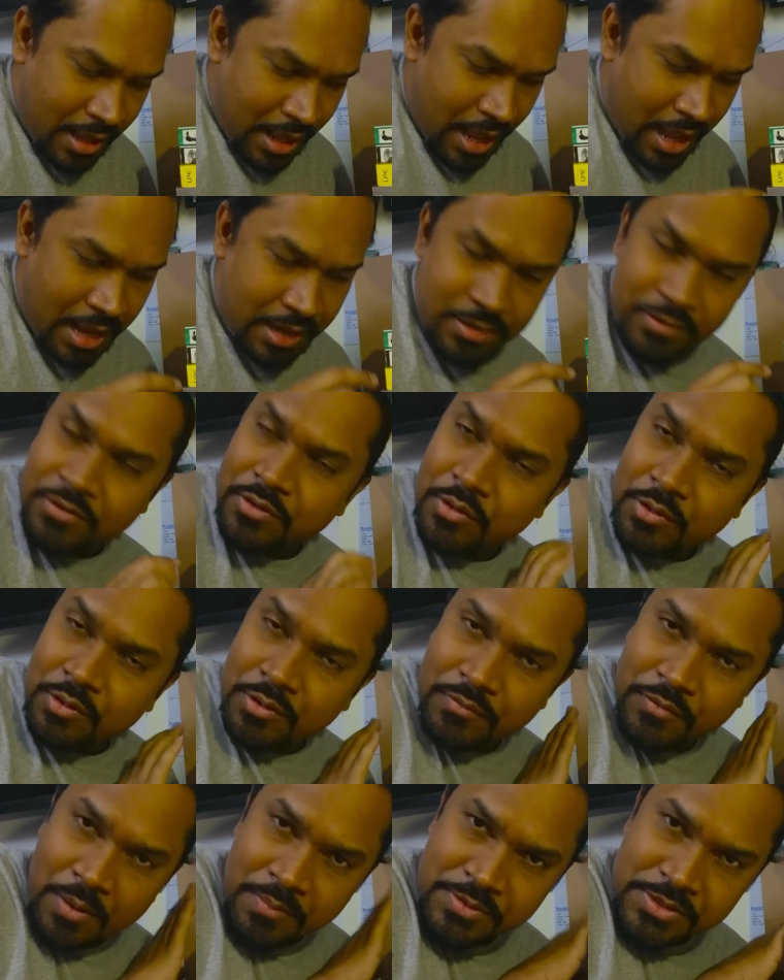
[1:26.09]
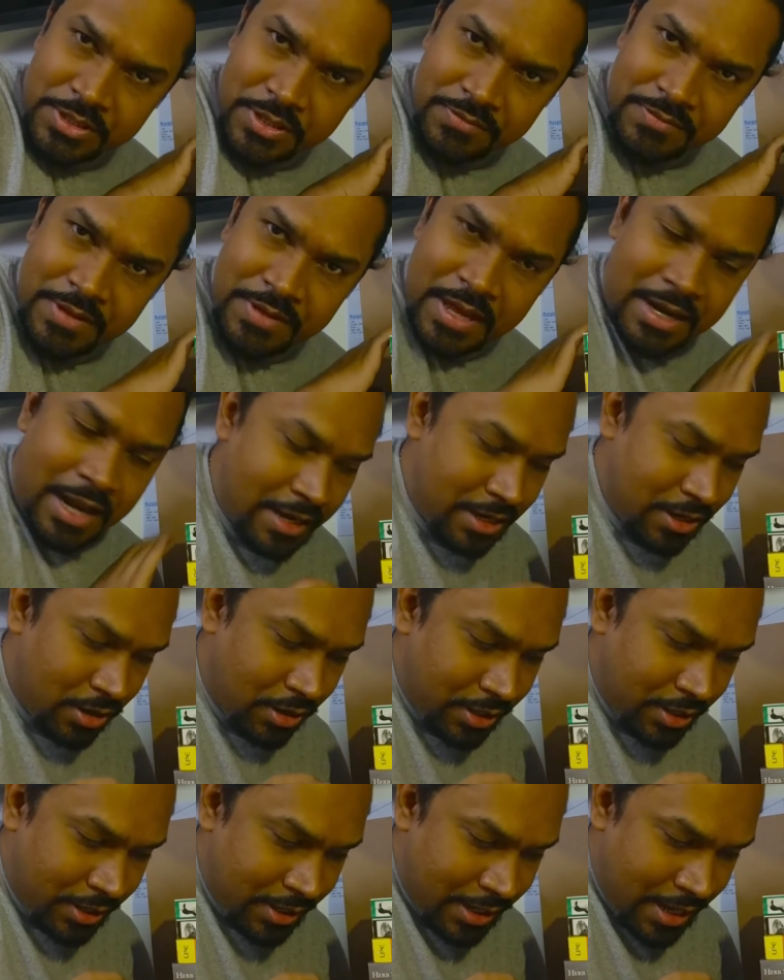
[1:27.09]
And if you observe that I did
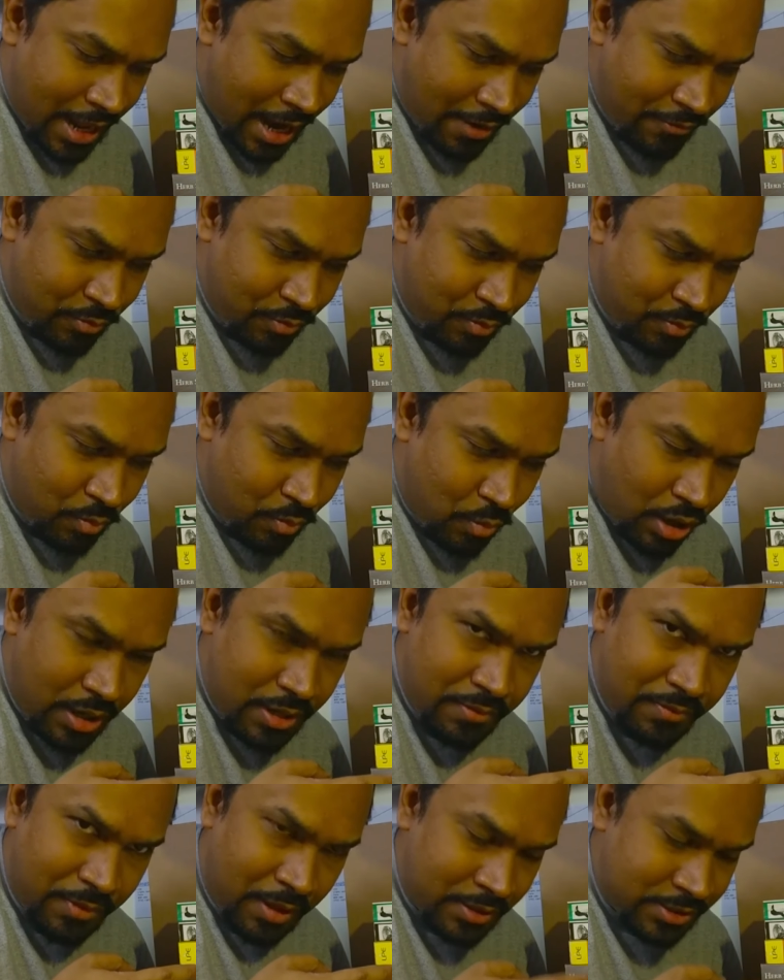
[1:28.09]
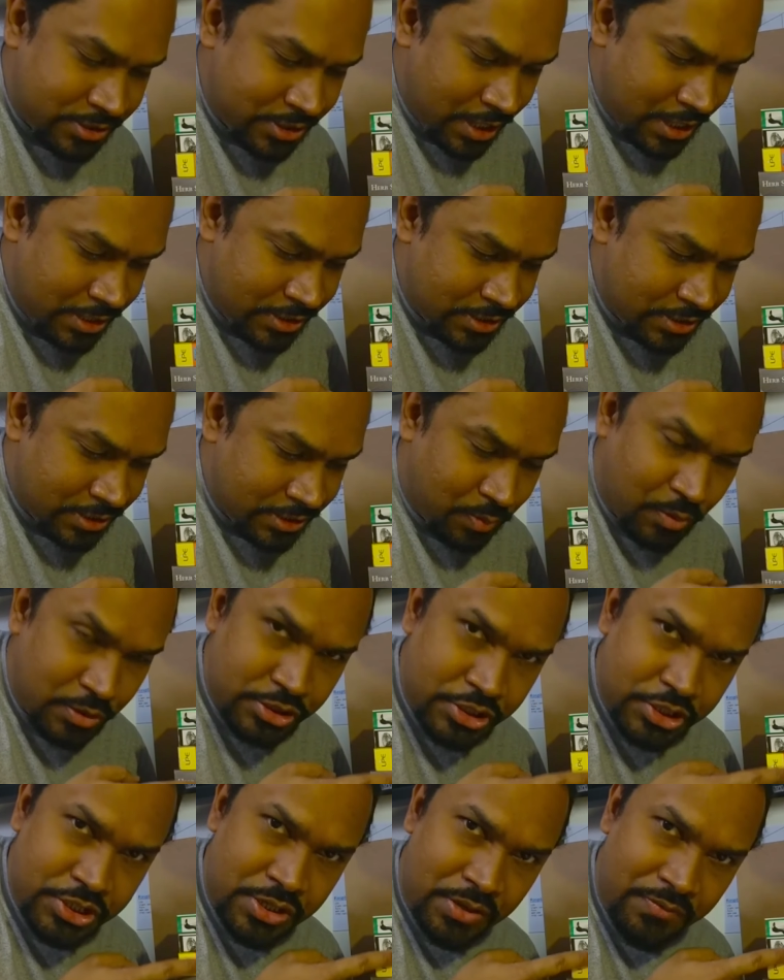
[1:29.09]
not really have to change the
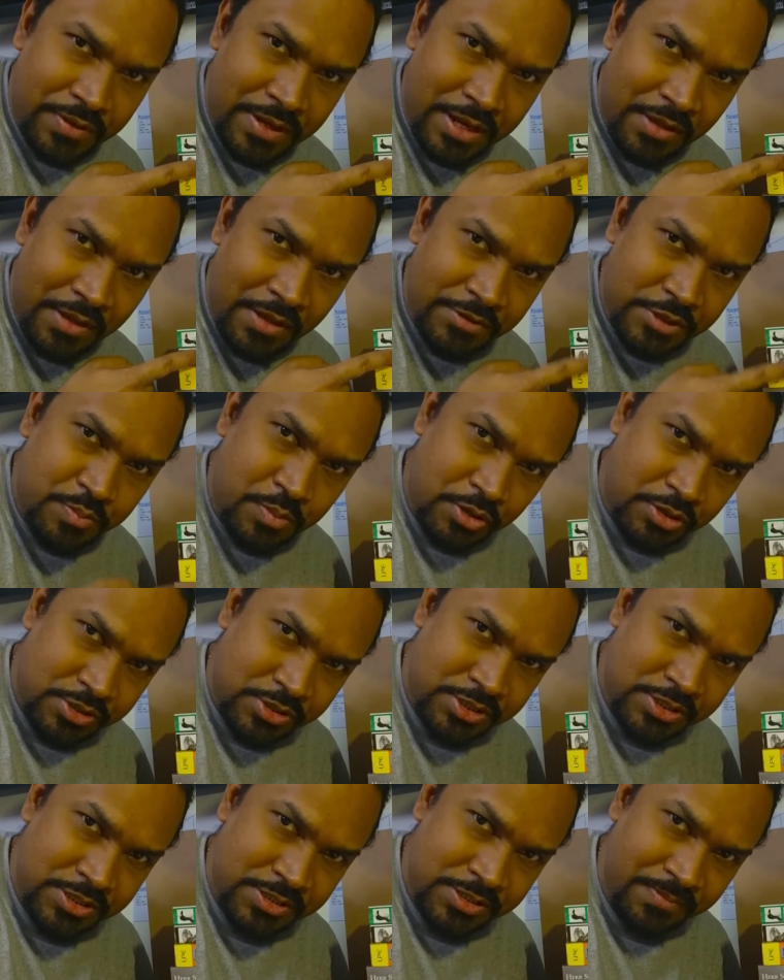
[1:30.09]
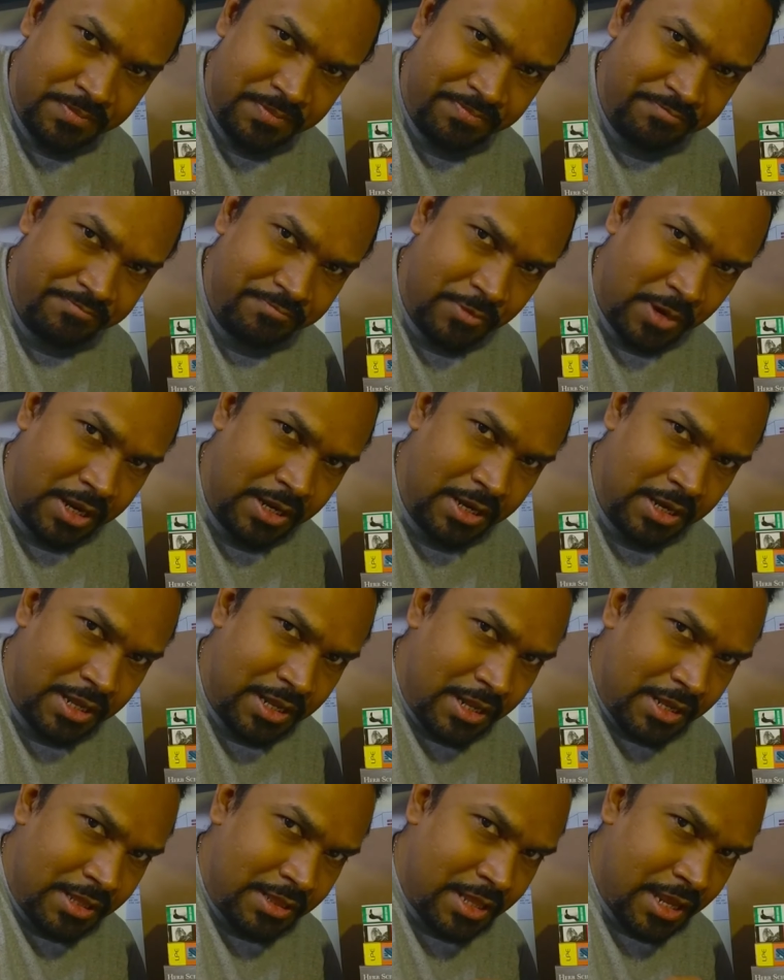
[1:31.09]
position of any of these books, right?
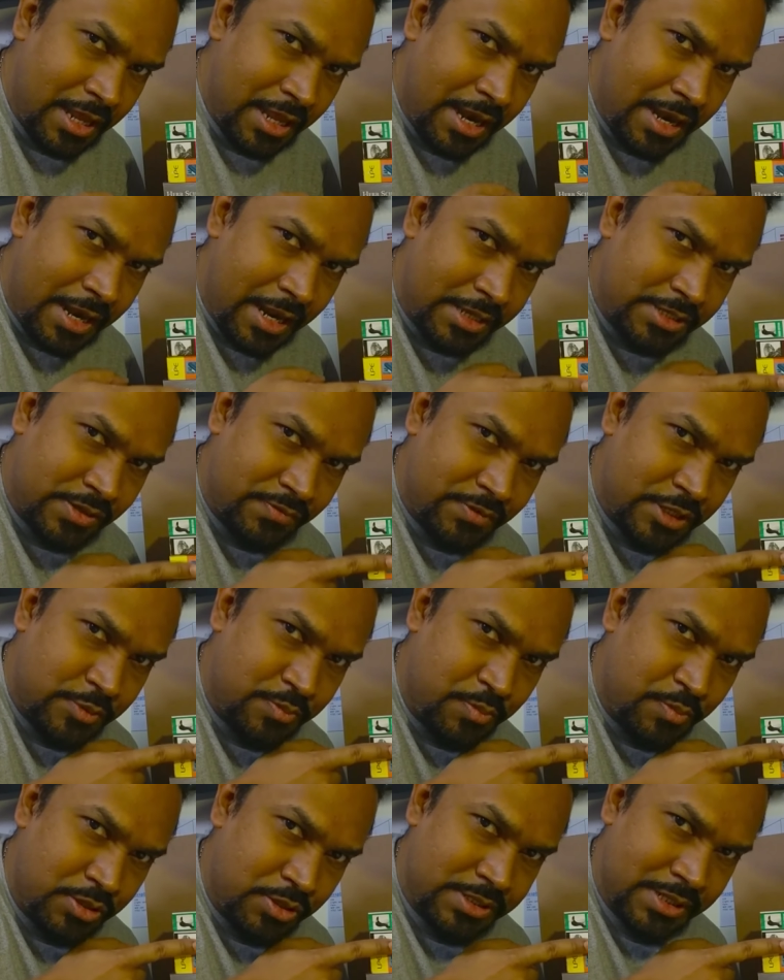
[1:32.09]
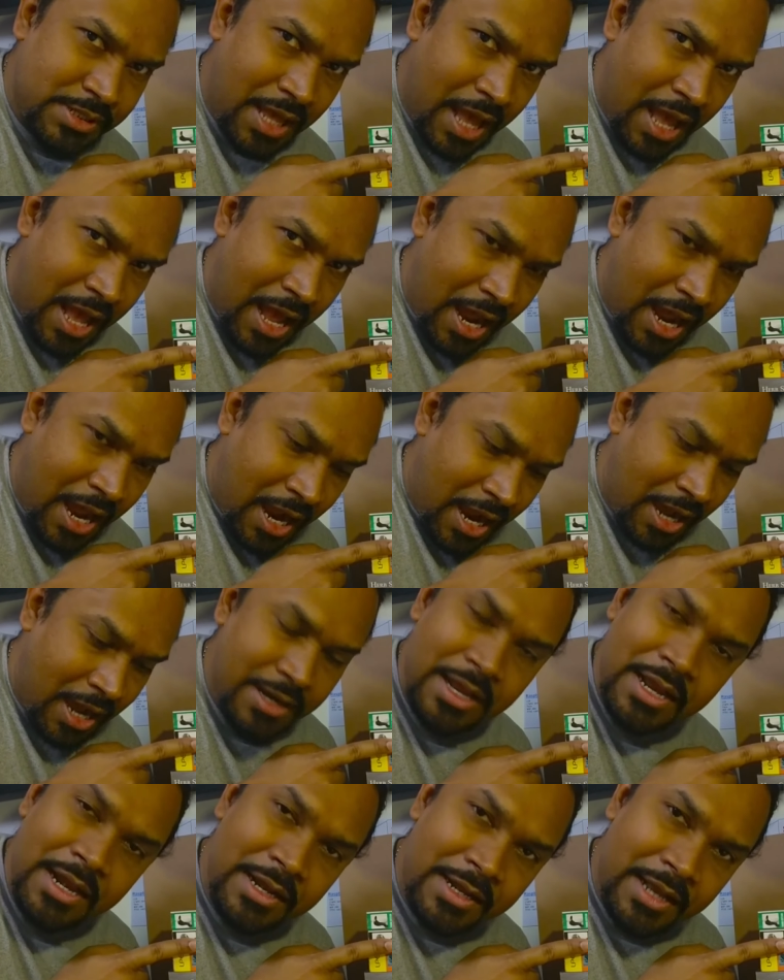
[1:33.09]
The index of these books
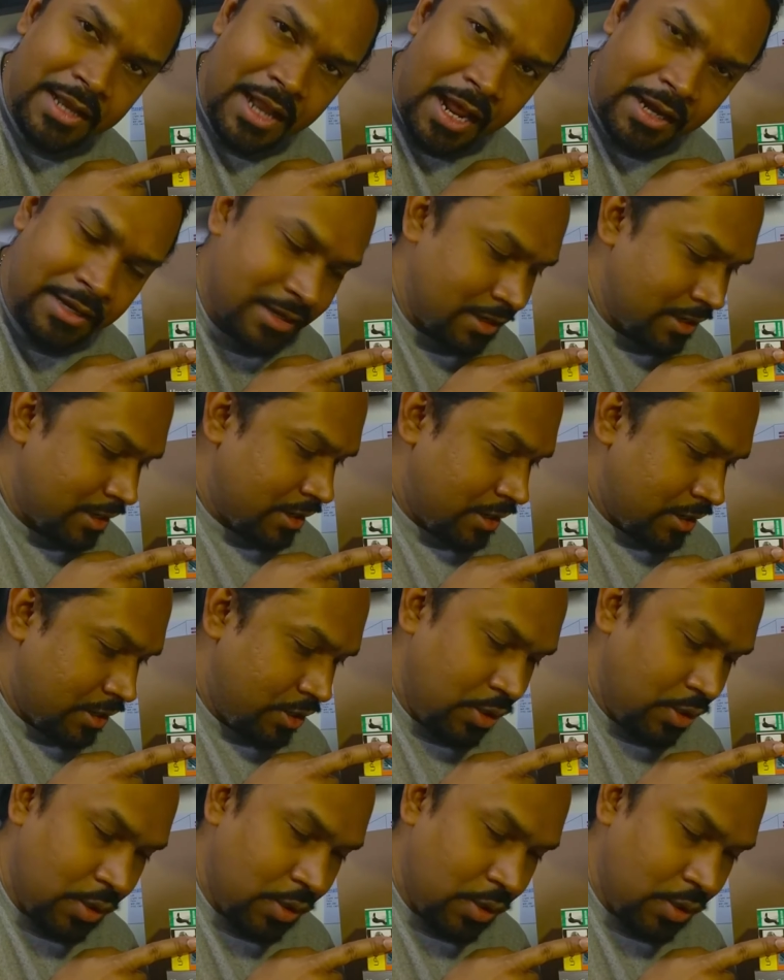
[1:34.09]
are intact, no